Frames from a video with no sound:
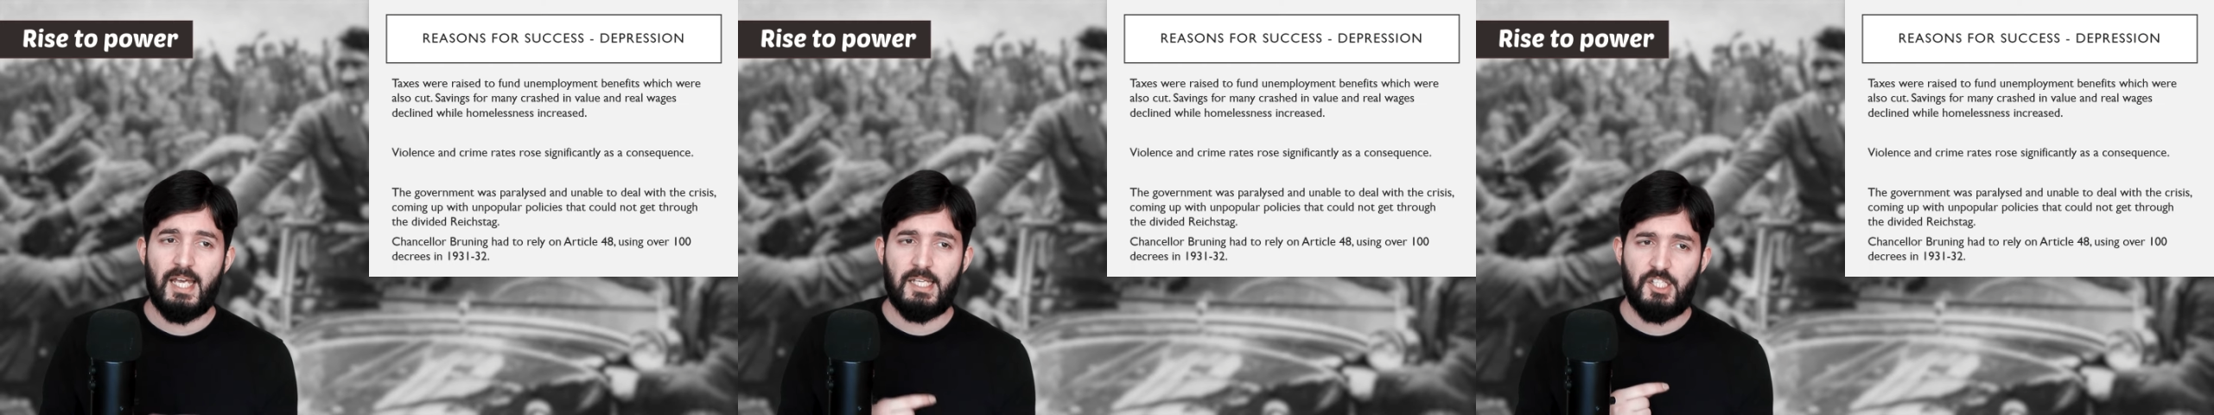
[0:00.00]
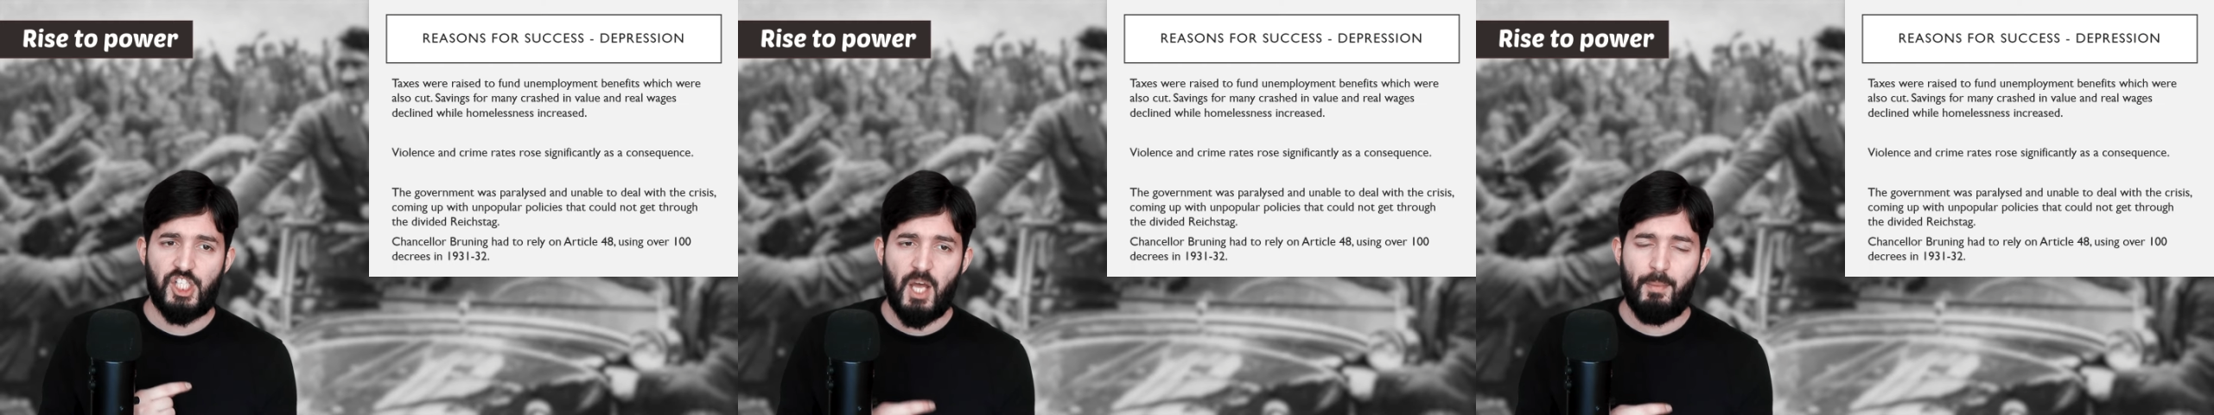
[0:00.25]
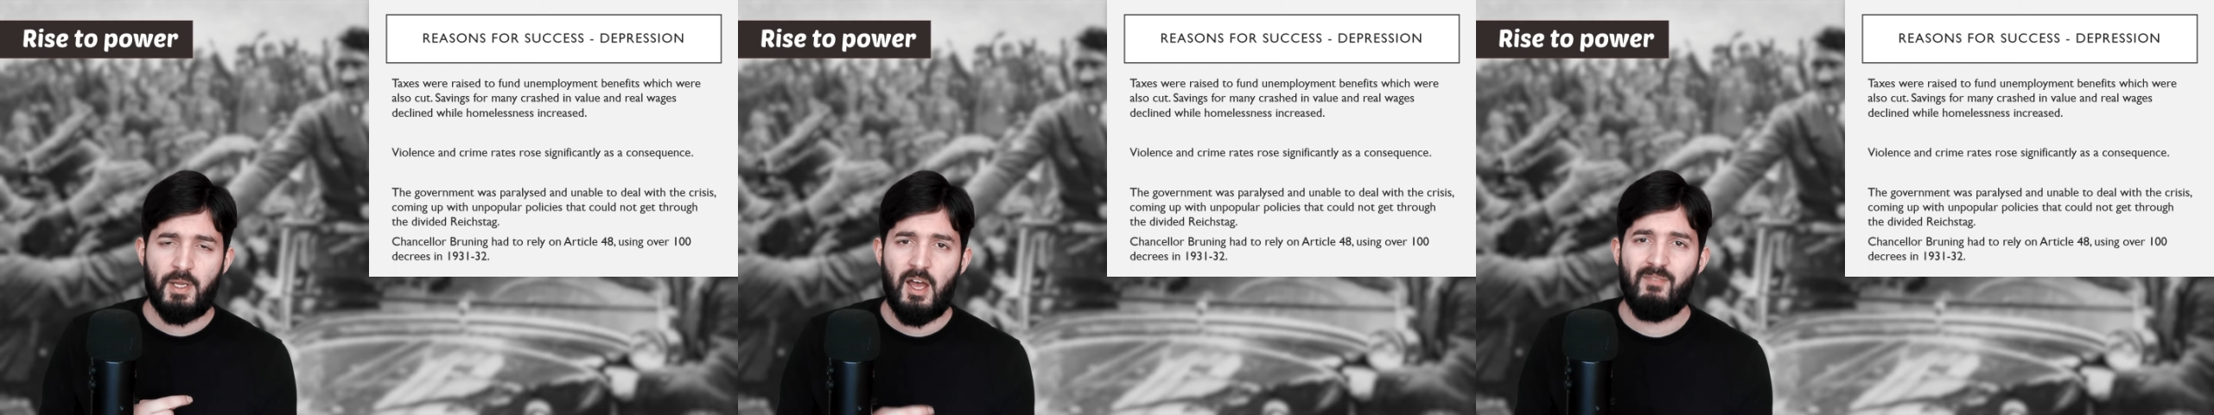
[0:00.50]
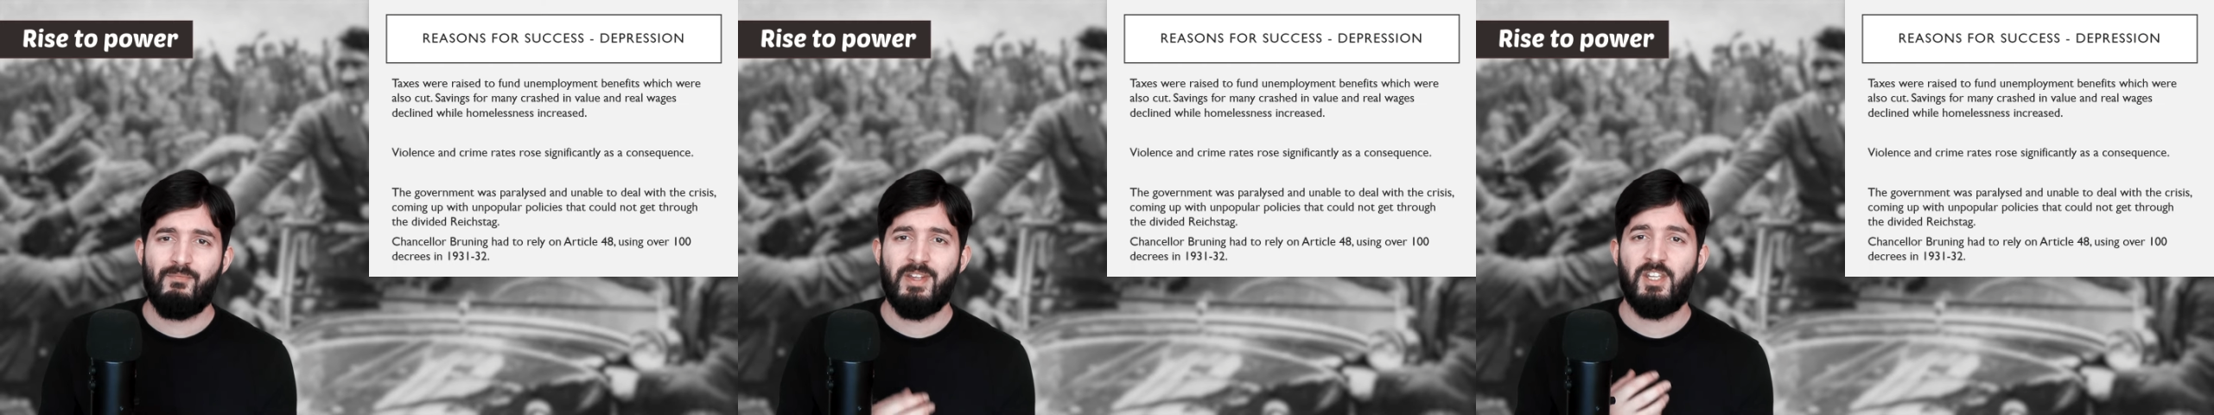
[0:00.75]
the German
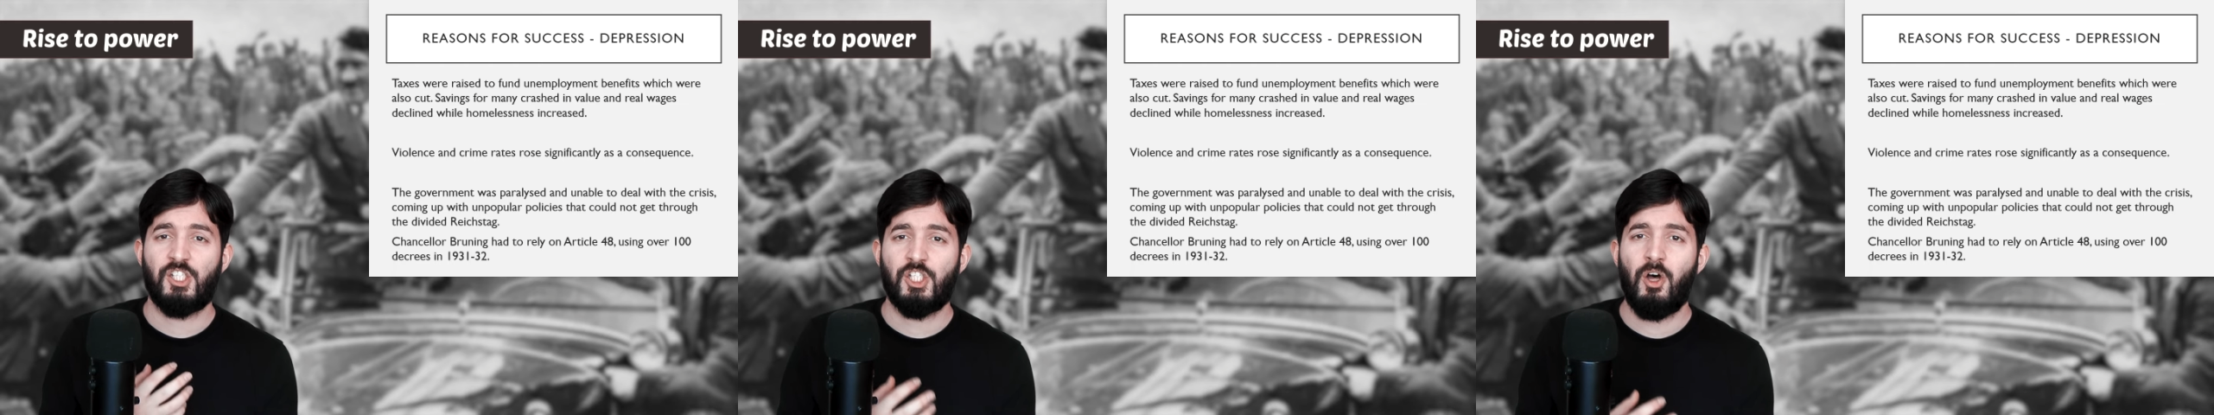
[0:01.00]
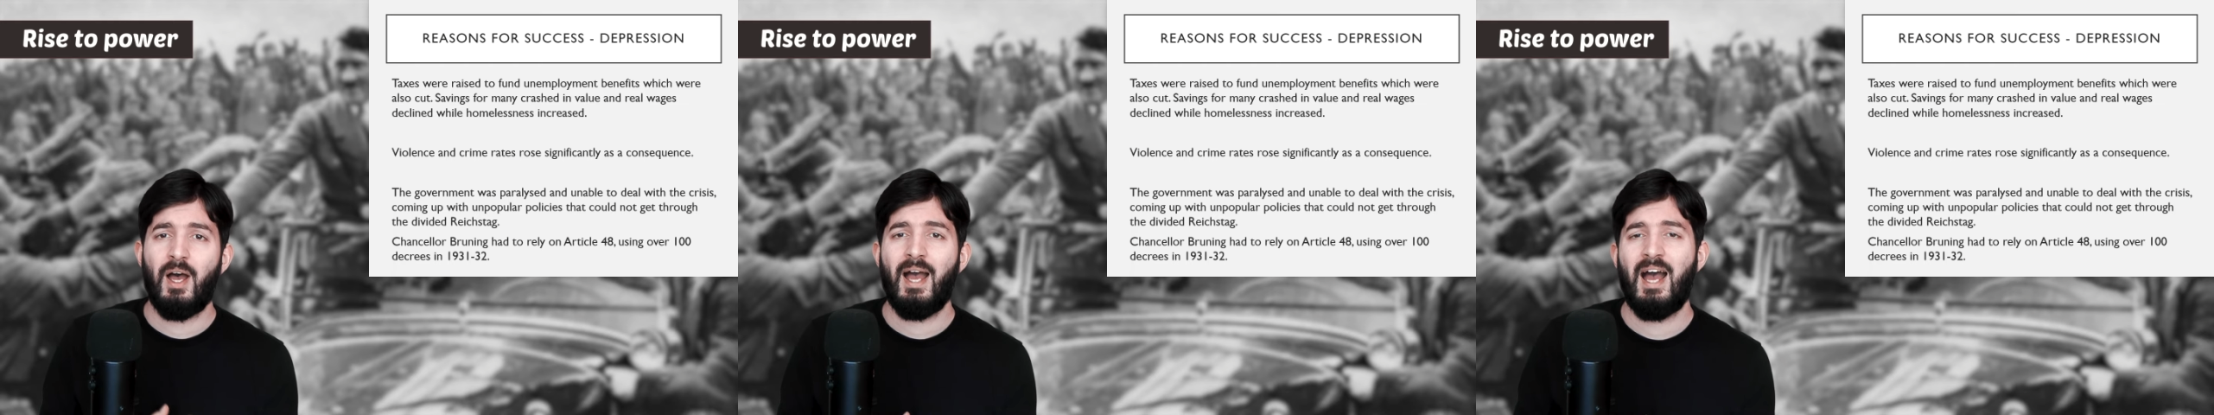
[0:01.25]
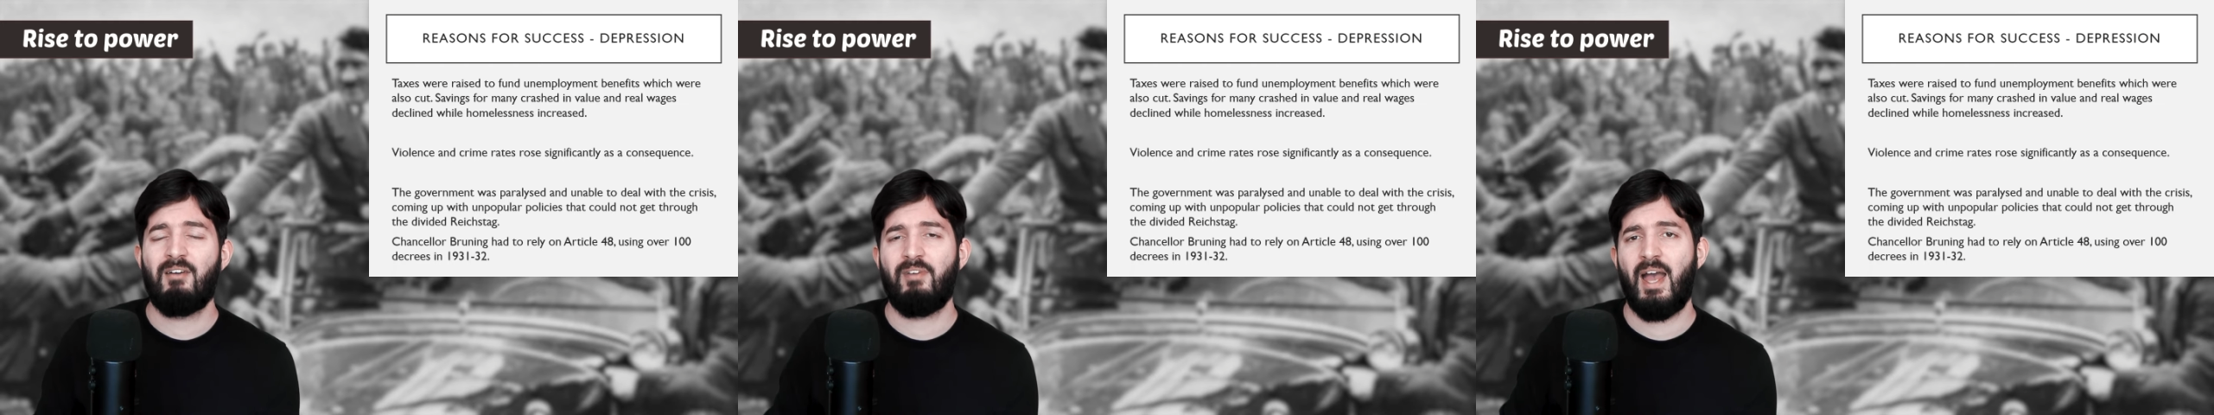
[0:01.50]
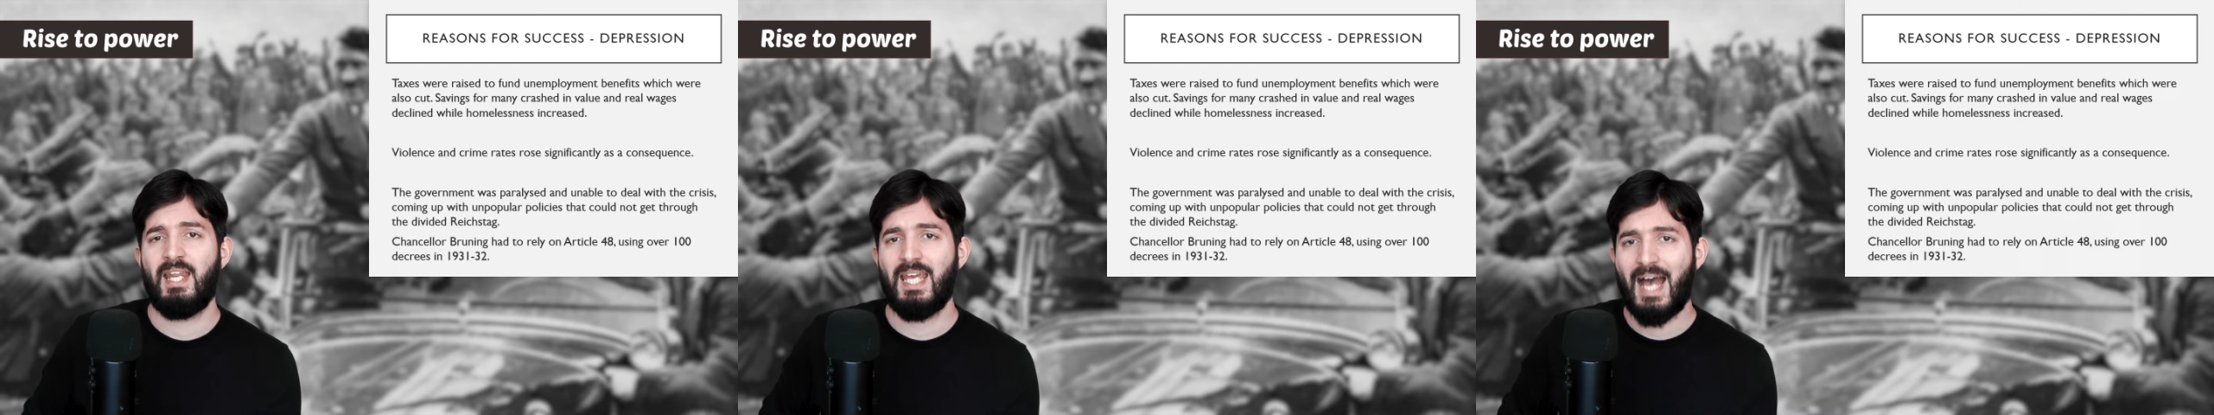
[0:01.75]
government does not have
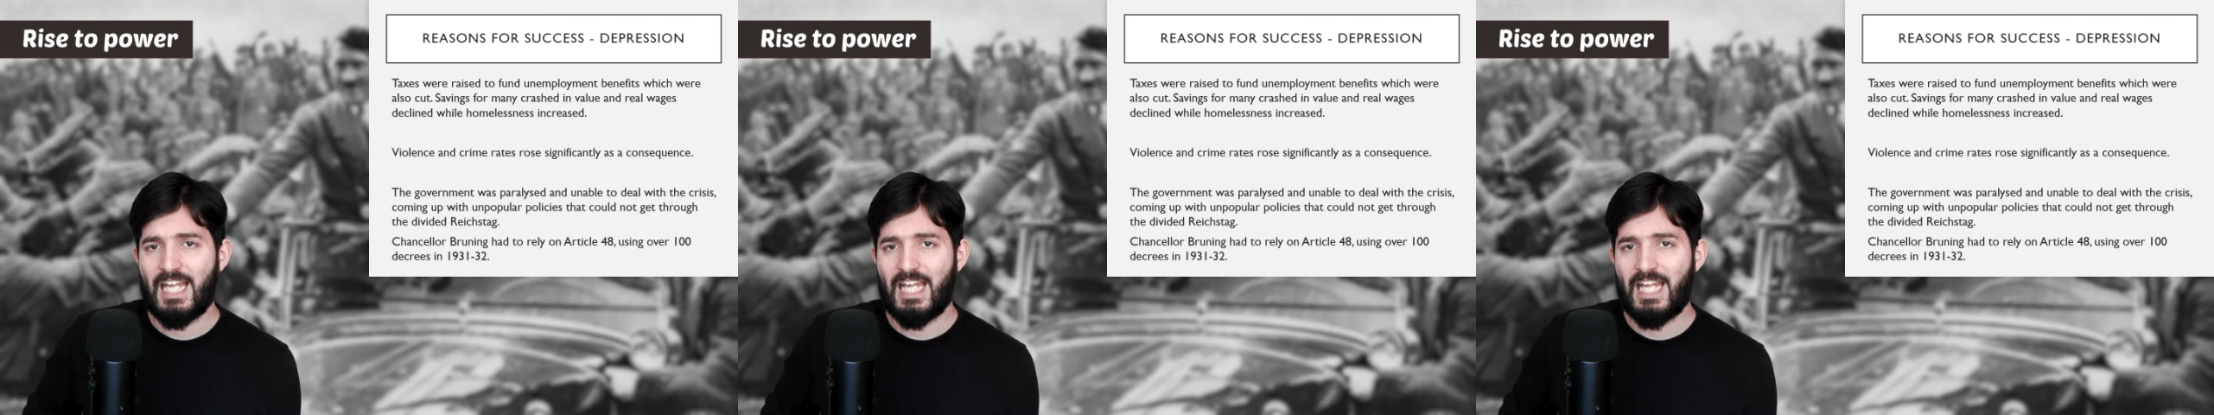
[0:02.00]
any